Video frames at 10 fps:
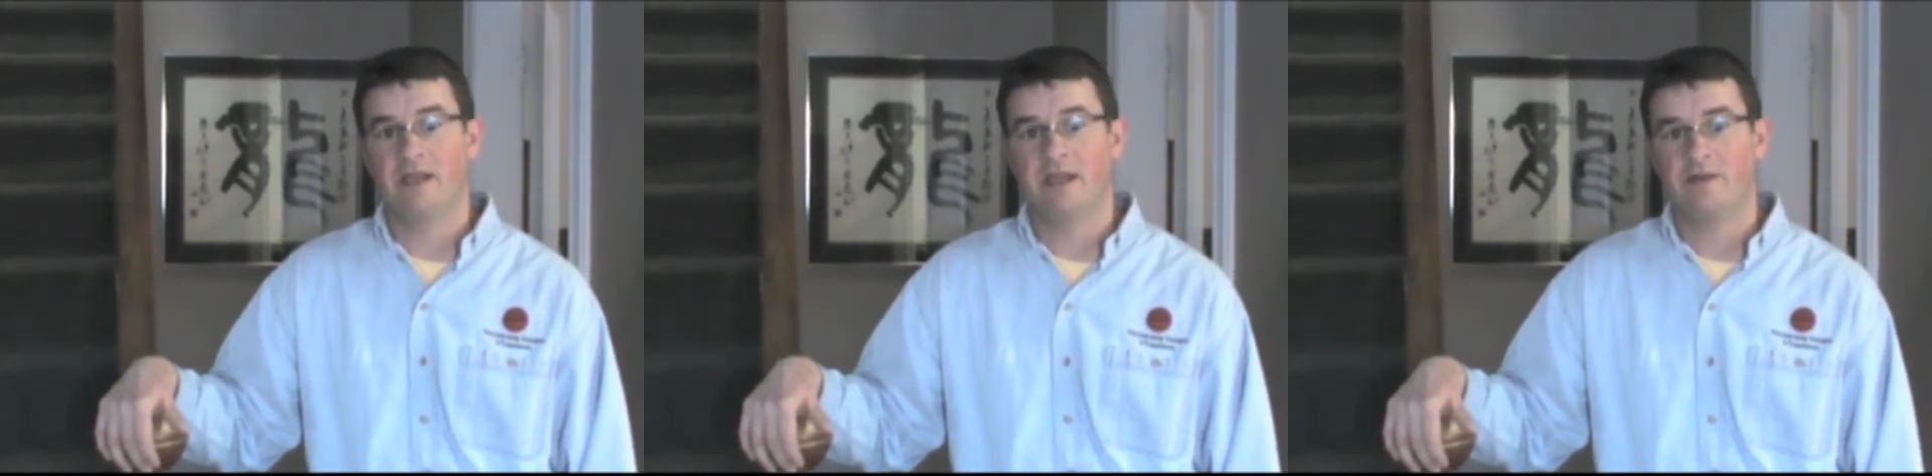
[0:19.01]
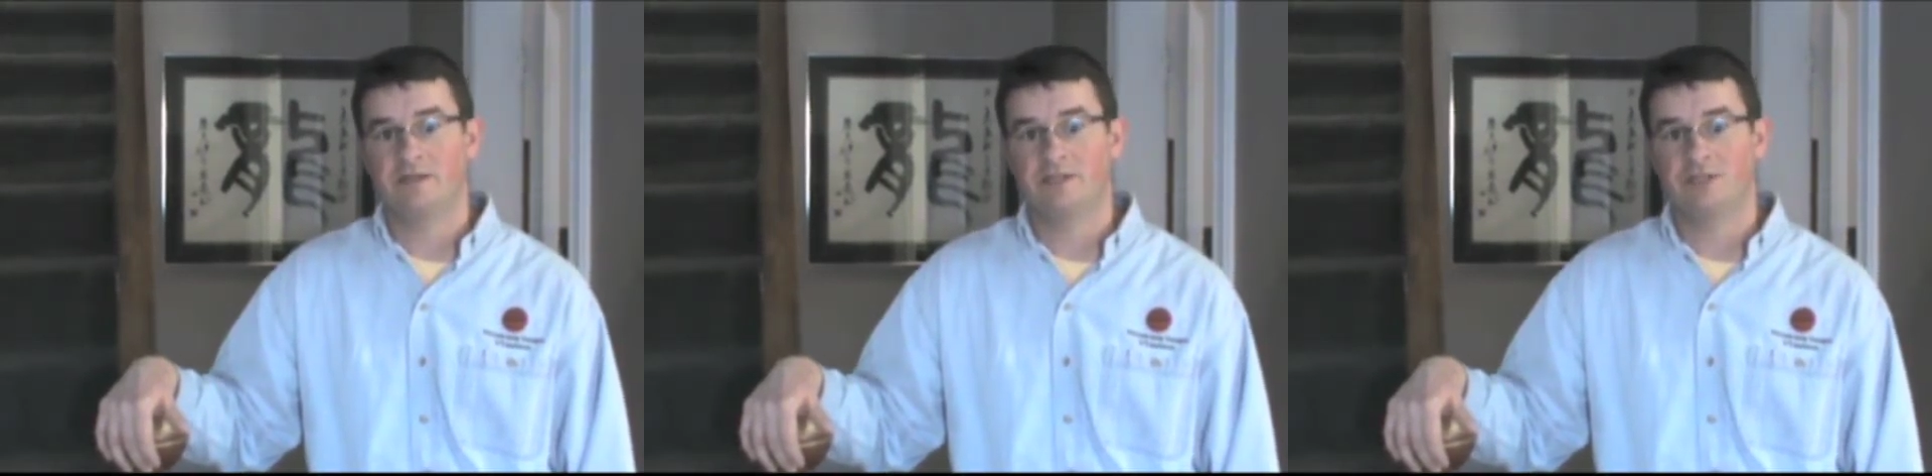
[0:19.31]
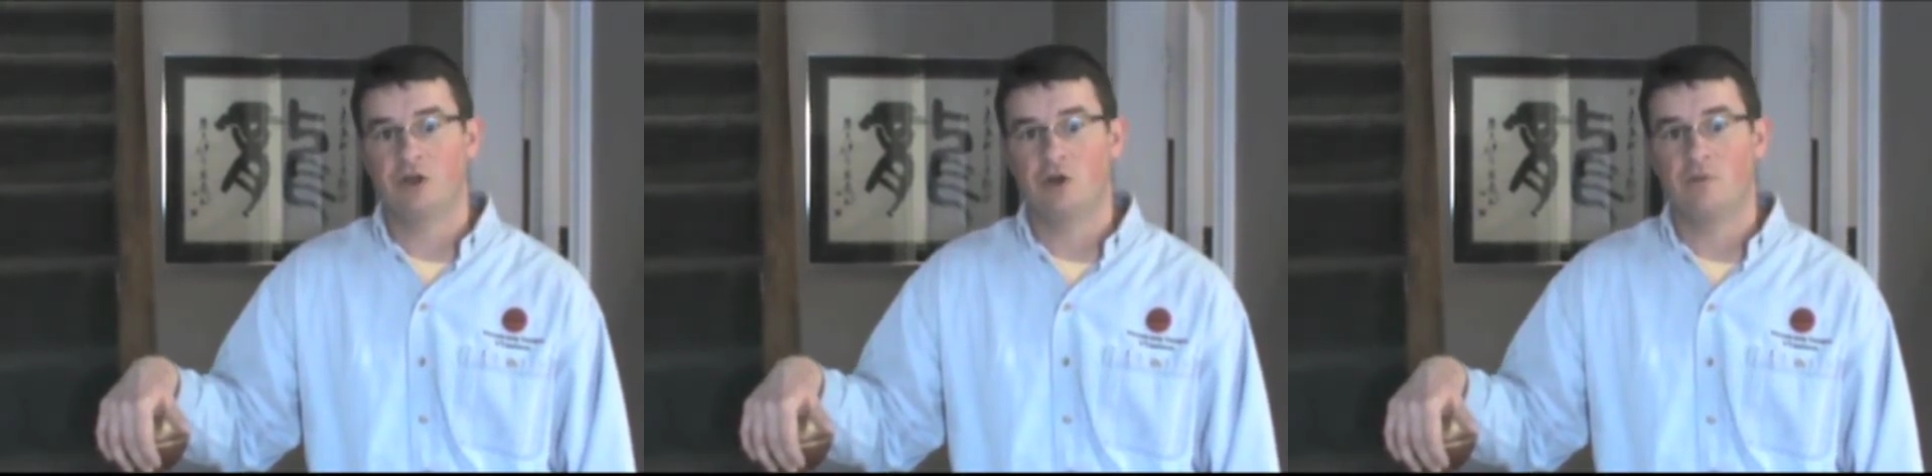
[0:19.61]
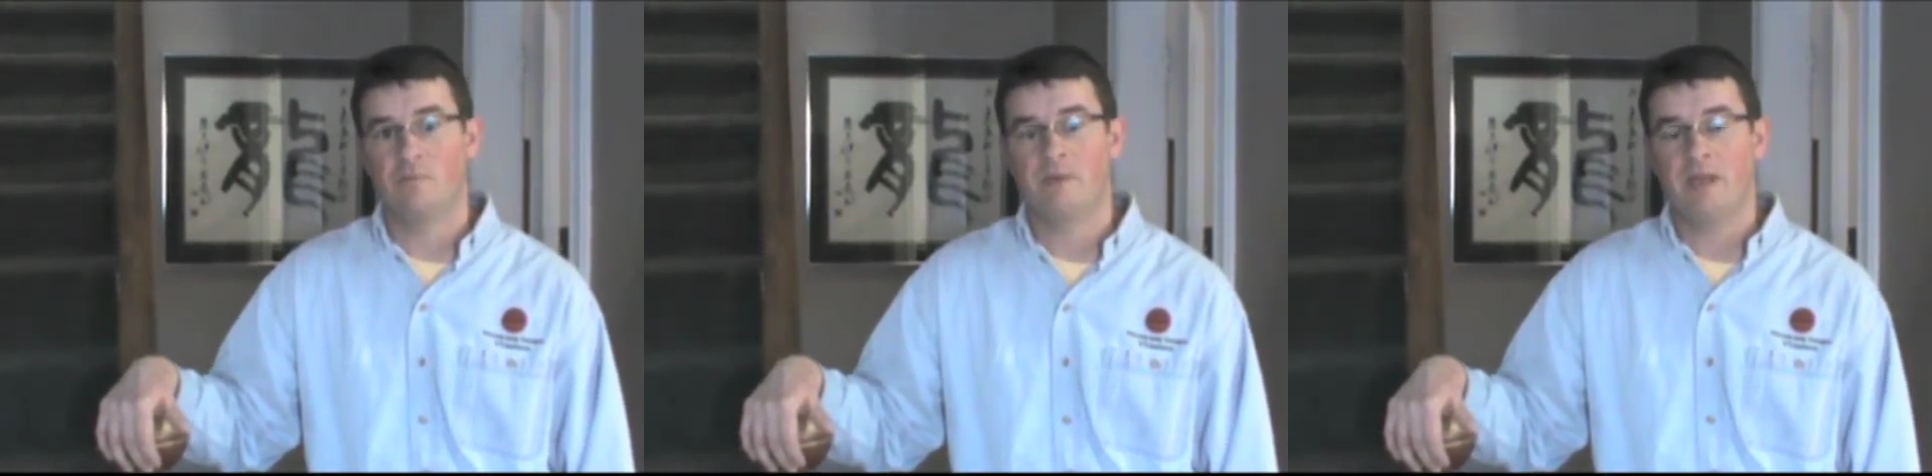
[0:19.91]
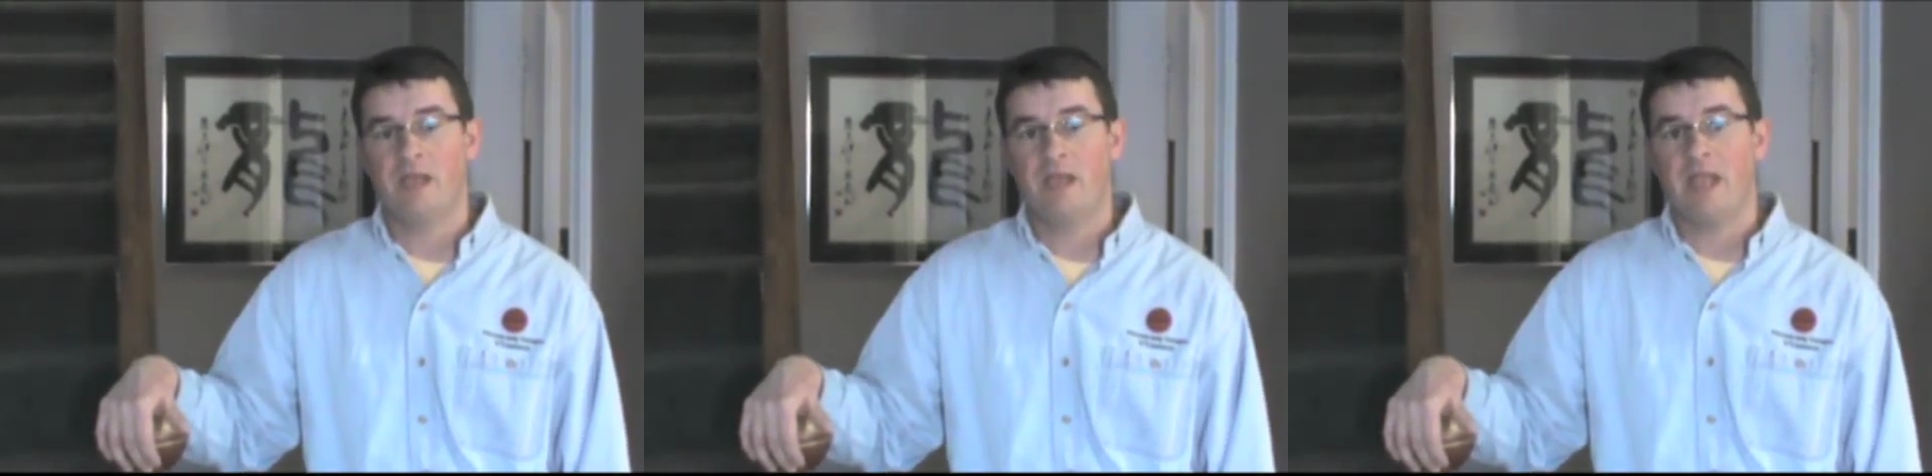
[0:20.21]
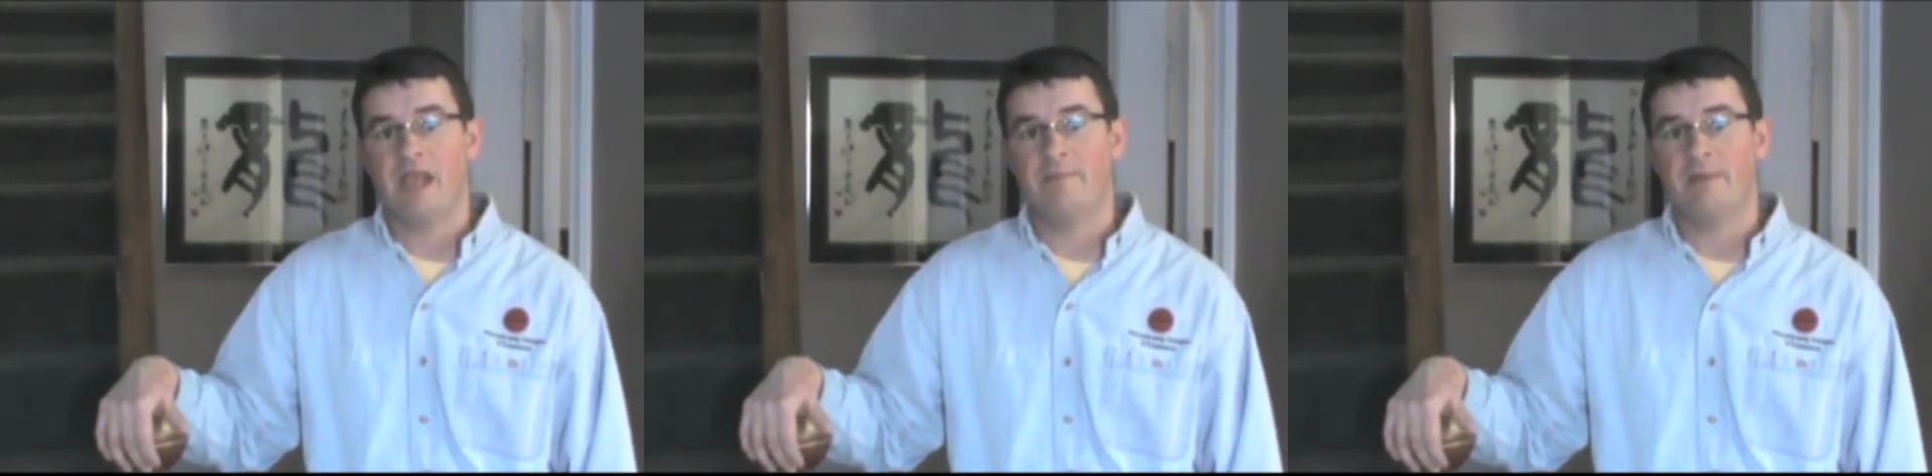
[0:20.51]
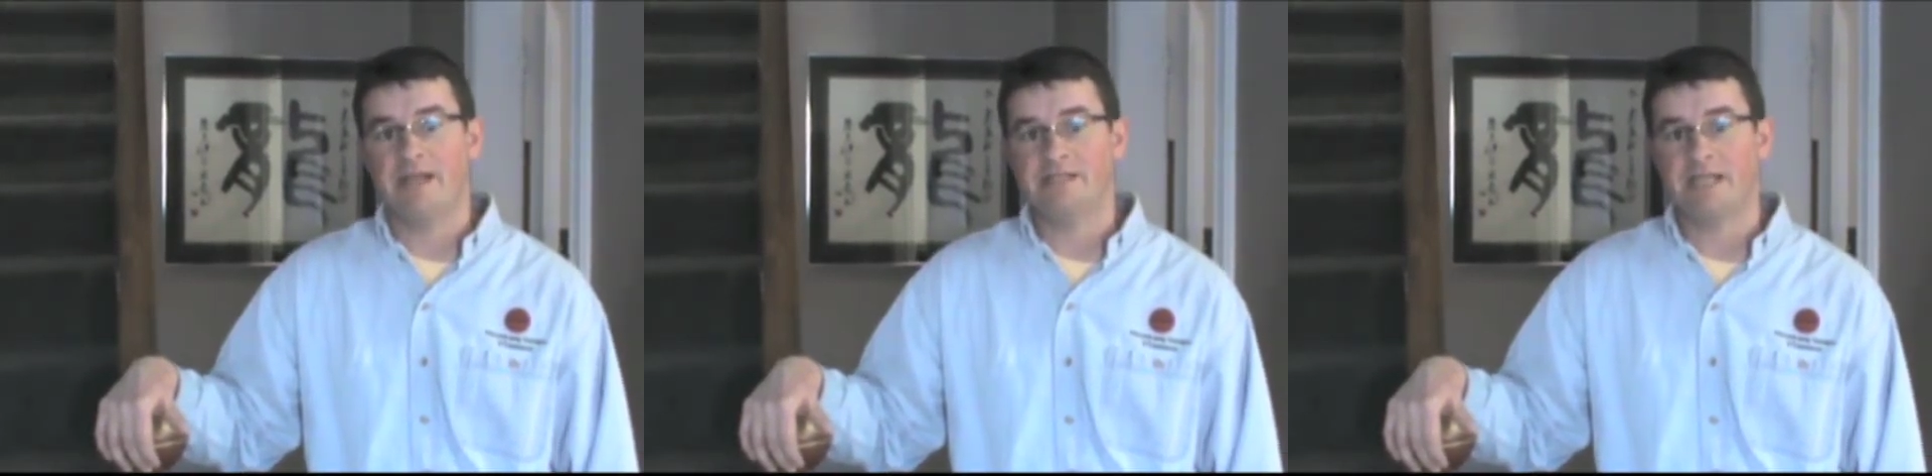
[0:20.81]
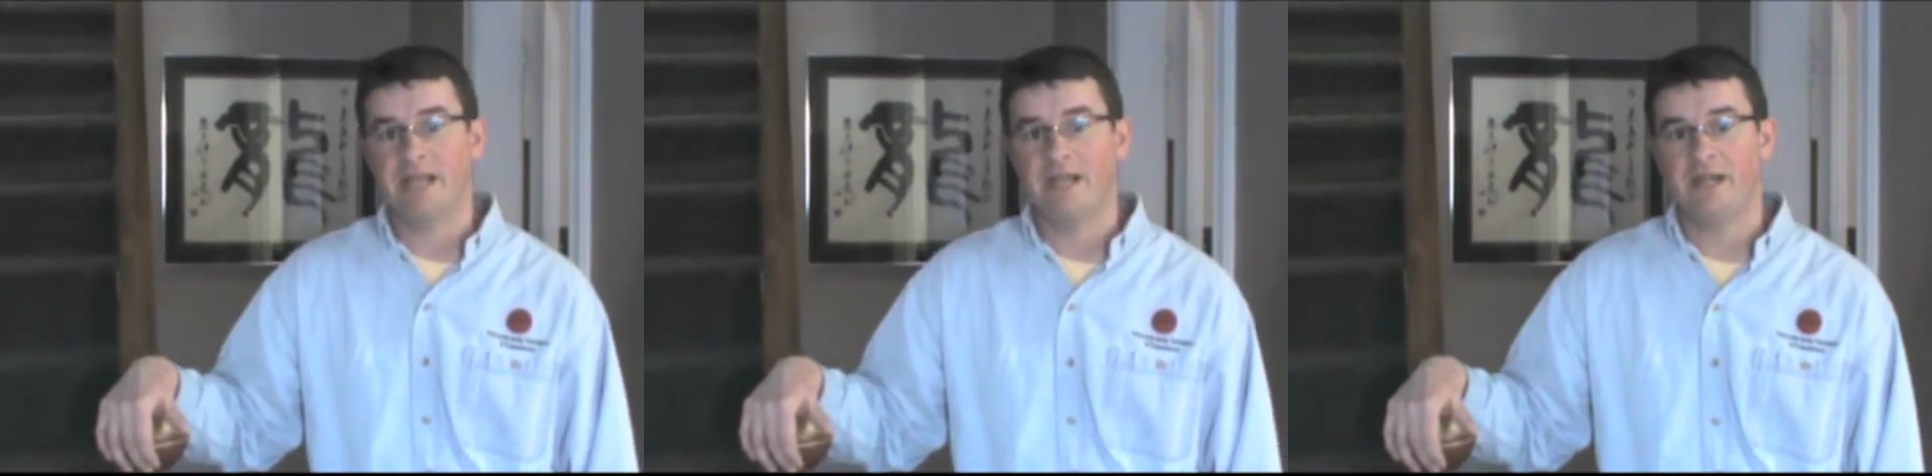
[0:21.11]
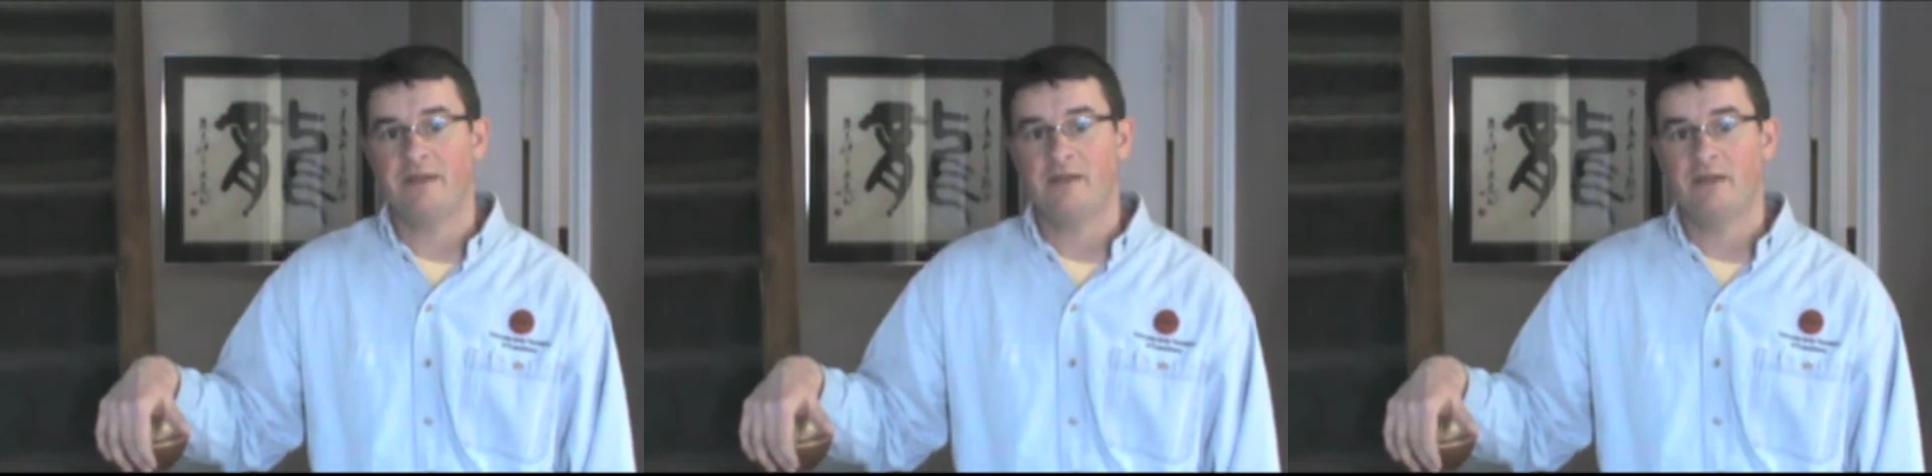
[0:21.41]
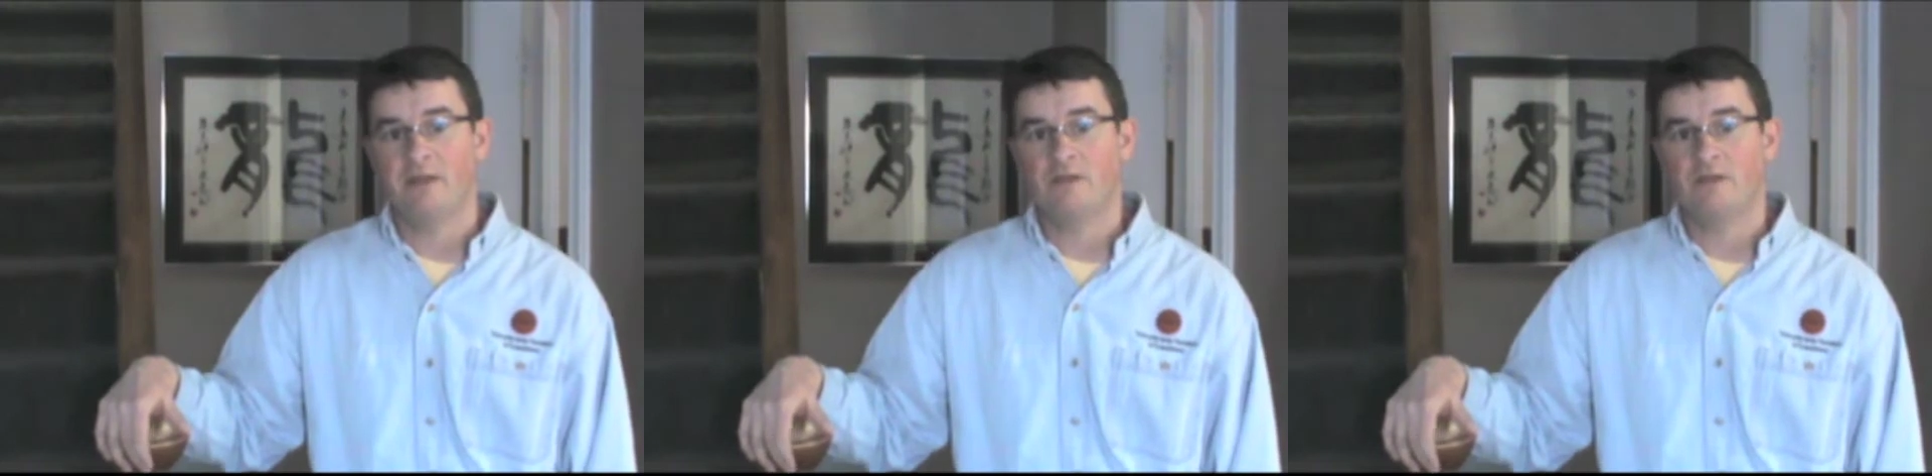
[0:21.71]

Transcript: a heritage home and maintaining,